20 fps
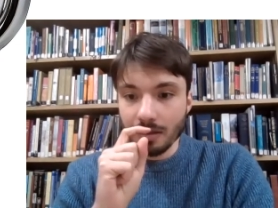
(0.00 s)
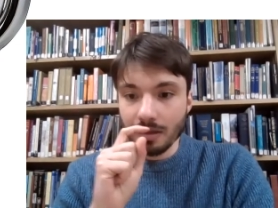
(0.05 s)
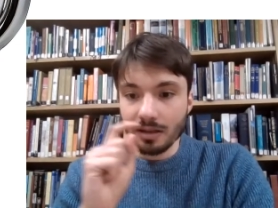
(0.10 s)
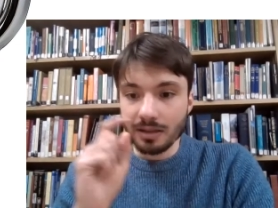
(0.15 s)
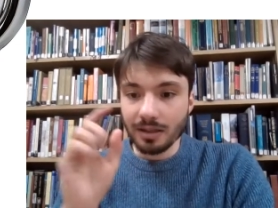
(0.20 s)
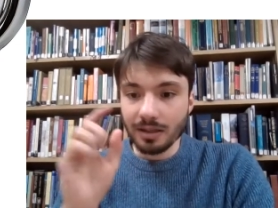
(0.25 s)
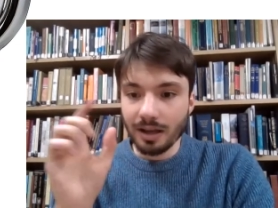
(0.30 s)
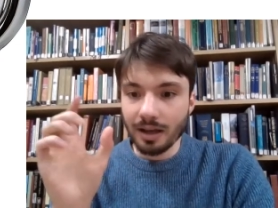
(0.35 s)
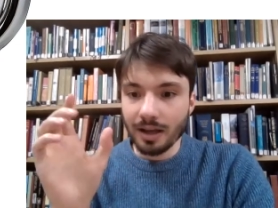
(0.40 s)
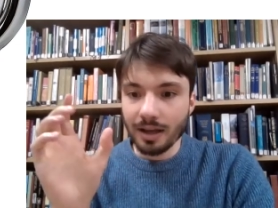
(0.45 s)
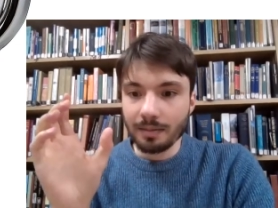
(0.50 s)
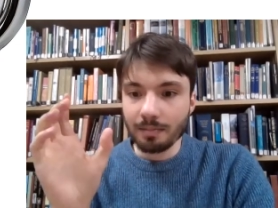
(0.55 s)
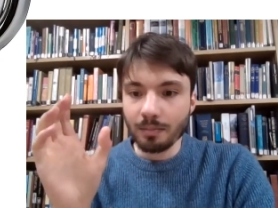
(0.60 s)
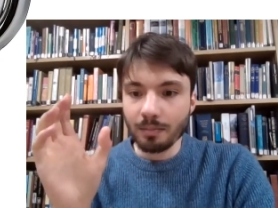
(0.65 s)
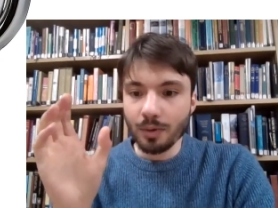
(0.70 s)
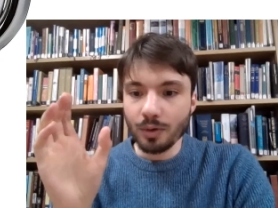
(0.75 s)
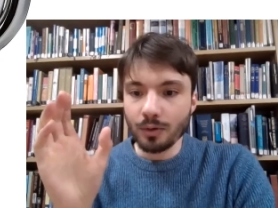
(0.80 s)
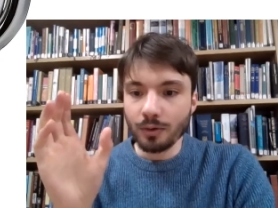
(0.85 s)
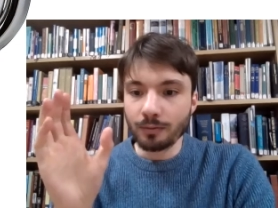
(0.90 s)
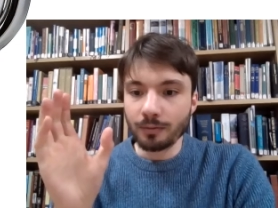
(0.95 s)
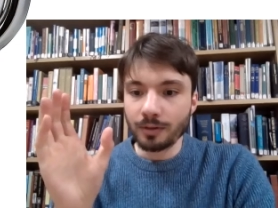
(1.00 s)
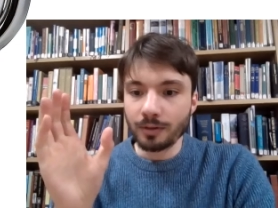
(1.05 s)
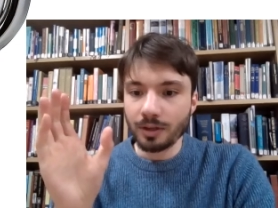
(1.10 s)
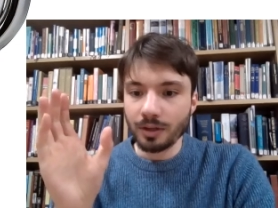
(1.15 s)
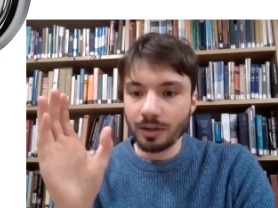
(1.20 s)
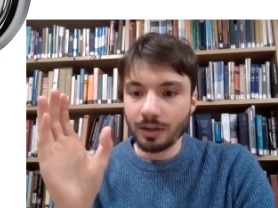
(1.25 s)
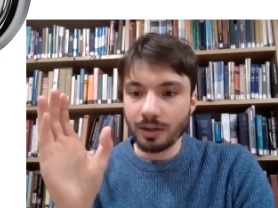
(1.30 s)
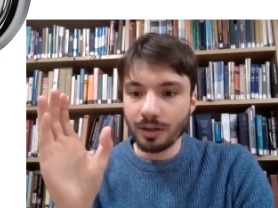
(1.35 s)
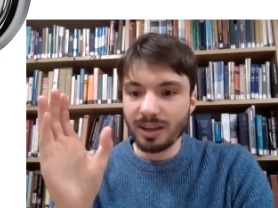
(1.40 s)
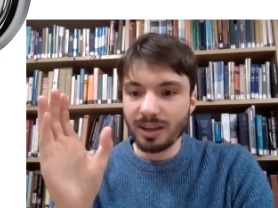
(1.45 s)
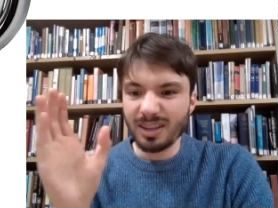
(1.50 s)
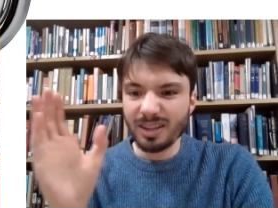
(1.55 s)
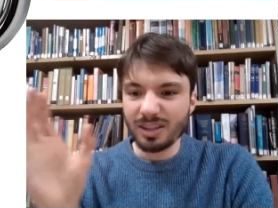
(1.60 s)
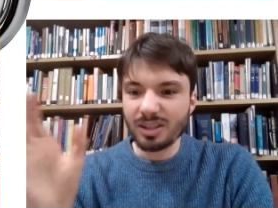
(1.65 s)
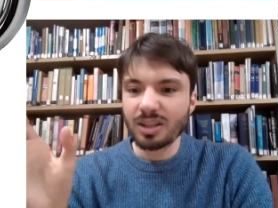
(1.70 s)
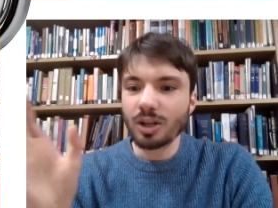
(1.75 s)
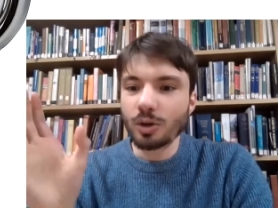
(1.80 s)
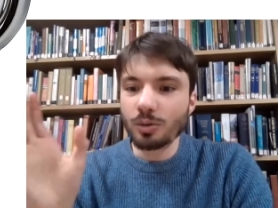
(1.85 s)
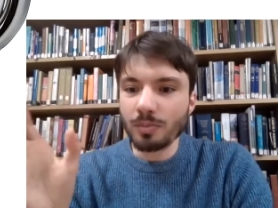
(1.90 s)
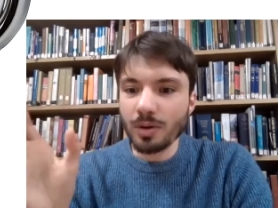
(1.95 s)
that time moved in
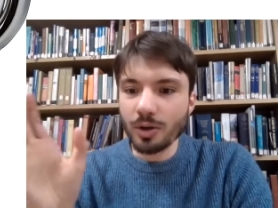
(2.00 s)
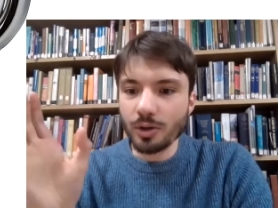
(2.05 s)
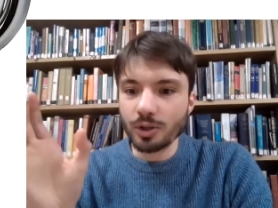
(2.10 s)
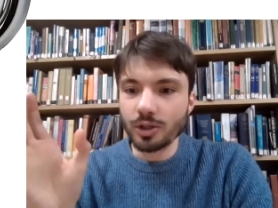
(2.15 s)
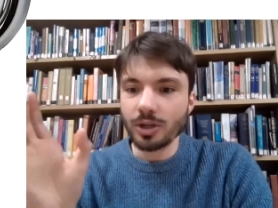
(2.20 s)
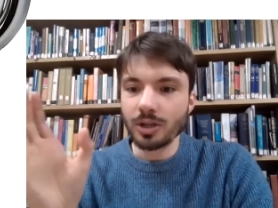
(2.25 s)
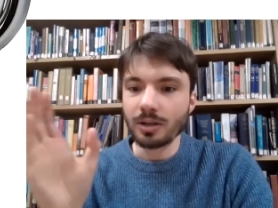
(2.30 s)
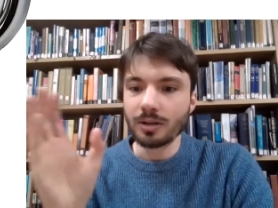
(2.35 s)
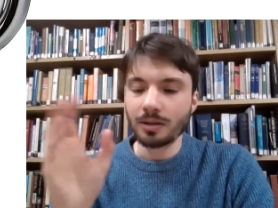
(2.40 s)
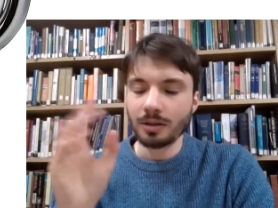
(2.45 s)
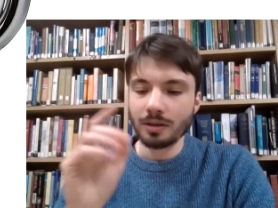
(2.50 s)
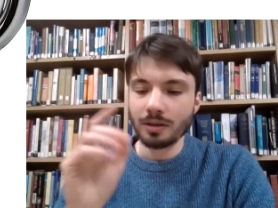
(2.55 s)
slow motion.